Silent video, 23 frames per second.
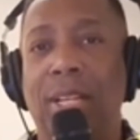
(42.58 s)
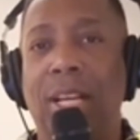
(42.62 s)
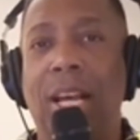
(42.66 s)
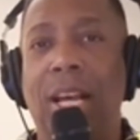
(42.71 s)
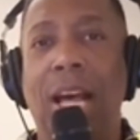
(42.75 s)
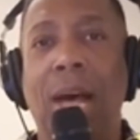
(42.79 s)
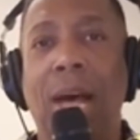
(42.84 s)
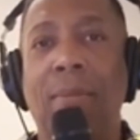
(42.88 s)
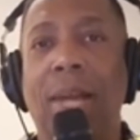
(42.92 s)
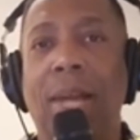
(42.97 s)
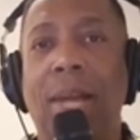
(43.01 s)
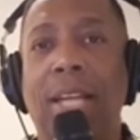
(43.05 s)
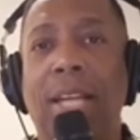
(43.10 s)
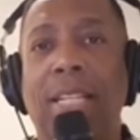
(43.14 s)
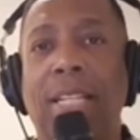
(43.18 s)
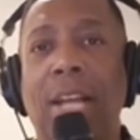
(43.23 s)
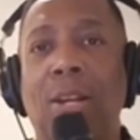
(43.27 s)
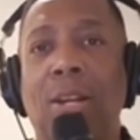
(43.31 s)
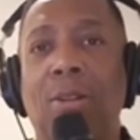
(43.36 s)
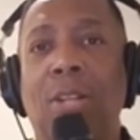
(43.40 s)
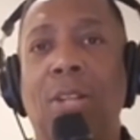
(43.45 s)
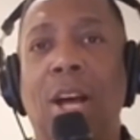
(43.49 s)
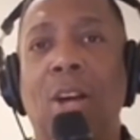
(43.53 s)
I'm like, I
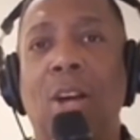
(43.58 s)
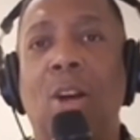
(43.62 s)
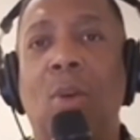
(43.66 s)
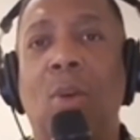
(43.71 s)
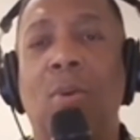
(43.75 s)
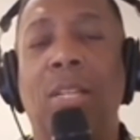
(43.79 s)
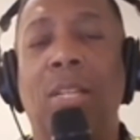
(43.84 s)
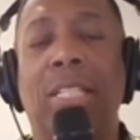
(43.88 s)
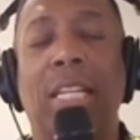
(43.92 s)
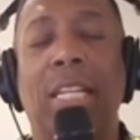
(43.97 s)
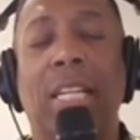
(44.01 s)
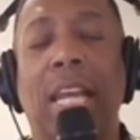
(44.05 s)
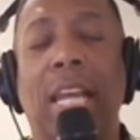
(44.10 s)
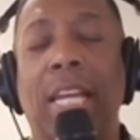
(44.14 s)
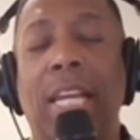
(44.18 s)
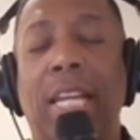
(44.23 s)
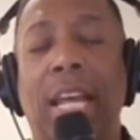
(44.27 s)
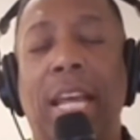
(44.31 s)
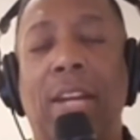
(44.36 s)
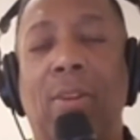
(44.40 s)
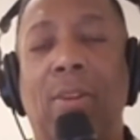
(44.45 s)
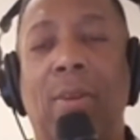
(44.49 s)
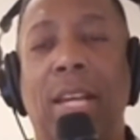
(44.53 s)
know doggone well Tina
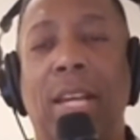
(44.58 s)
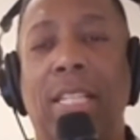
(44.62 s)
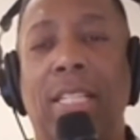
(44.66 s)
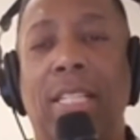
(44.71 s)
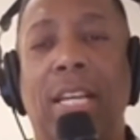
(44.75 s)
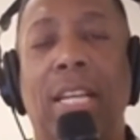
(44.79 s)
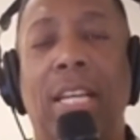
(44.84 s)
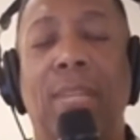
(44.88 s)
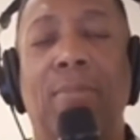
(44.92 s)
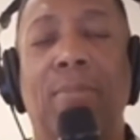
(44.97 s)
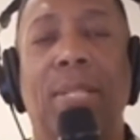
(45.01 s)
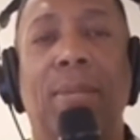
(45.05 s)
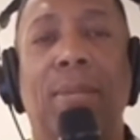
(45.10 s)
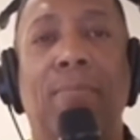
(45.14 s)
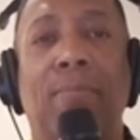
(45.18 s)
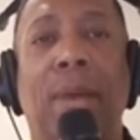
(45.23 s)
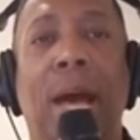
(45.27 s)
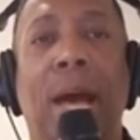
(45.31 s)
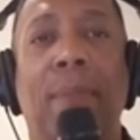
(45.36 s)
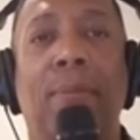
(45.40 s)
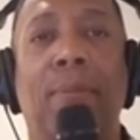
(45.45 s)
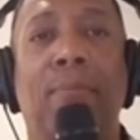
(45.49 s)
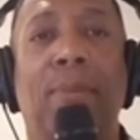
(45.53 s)
ain't that crazy, honey,
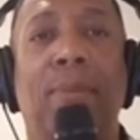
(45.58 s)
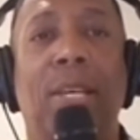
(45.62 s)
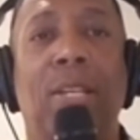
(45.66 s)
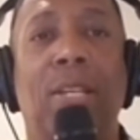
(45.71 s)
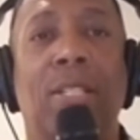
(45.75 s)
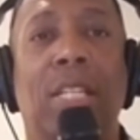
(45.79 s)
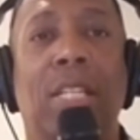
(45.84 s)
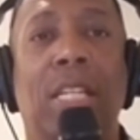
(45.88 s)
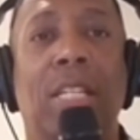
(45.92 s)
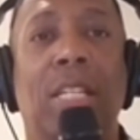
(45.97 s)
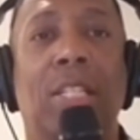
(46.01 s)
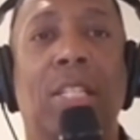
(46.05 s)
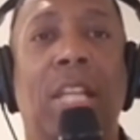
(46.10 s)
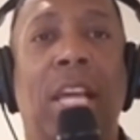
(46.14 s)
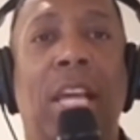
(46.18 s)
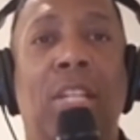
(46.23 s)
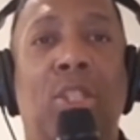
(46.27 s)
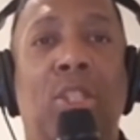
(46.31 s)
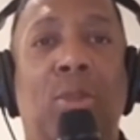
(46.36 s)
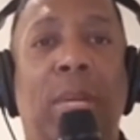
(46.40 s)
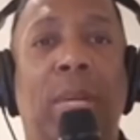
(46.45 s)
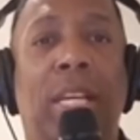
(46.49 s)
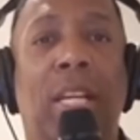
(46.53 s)
popping pills and,
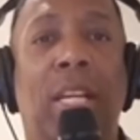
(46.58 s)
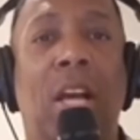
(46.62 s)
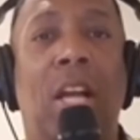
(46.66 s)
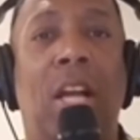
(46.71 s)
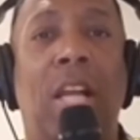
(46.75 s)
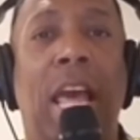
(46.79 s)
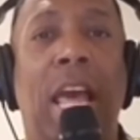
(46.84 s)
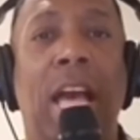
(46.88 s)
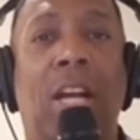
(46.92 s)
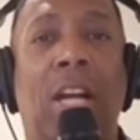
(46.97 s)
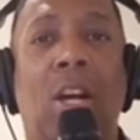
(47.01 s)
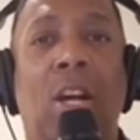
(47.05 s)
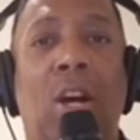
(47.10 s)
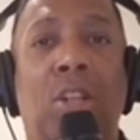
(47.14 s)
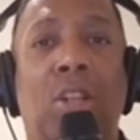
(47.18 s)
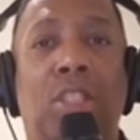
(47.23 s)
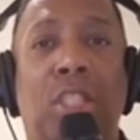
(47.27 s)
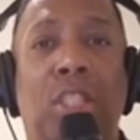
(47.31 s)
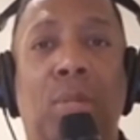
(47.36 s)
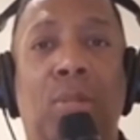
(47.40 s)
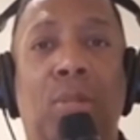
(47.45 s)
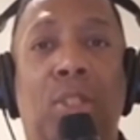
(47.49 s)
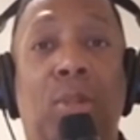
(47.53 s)
and drinking all the alcohol
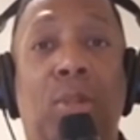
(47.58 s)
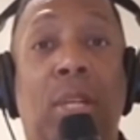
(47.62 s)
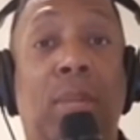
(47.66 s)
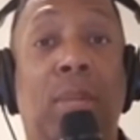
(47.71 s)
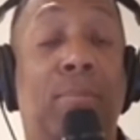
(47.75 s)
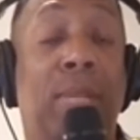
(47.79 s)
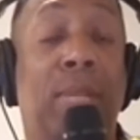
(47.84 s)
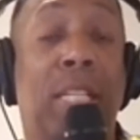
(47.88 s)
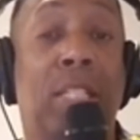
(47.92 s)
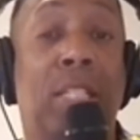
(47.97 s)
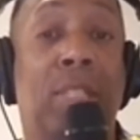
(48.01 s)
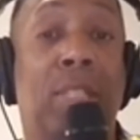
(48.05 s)
she was drinking.